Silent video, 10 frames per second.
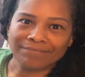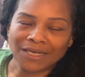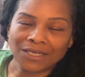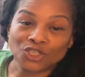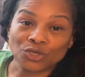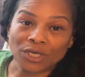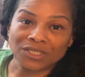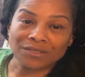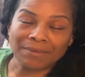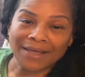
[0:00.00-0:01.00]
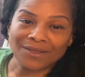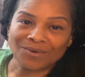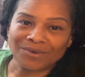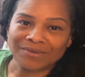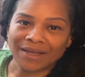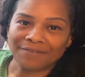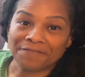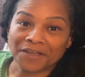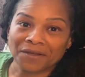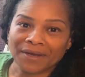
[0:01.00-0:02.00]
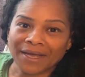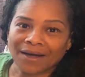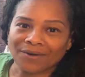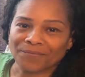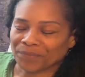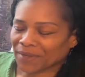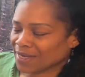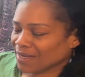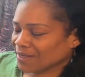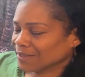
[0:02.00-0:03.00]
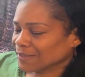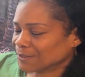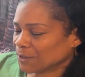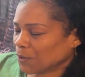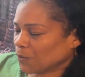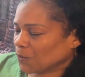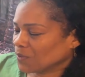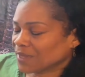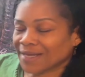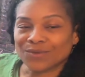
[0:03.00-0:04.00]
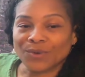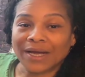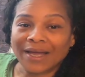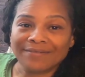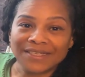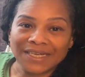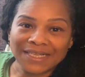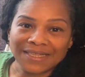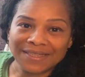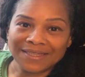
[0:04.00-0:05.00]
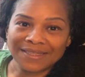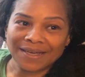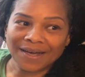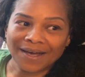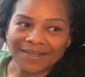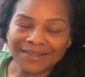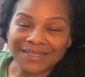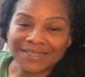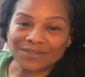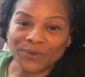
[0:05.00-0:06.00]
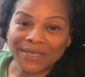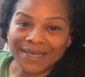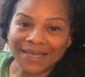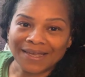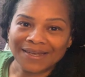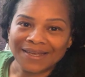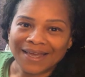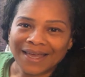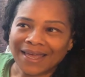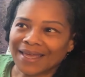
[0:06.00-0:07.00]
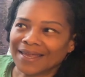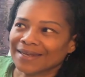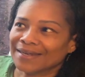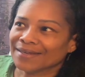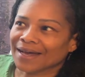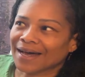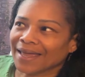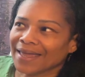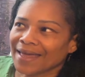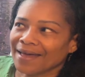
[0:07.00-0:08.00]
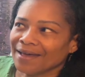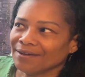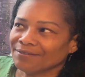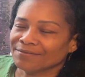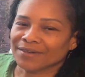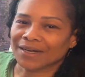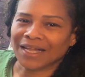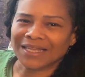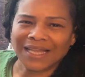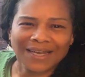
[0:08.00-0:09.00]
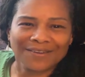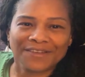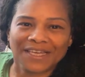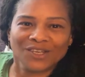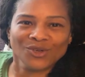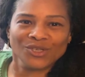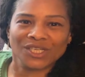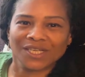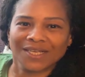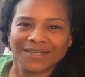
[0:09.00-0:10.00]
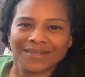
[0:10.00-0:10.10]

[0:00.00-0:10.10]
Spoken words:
instruction manual and figure it out. So that's what I have done this weekend. And I have a lot of energy.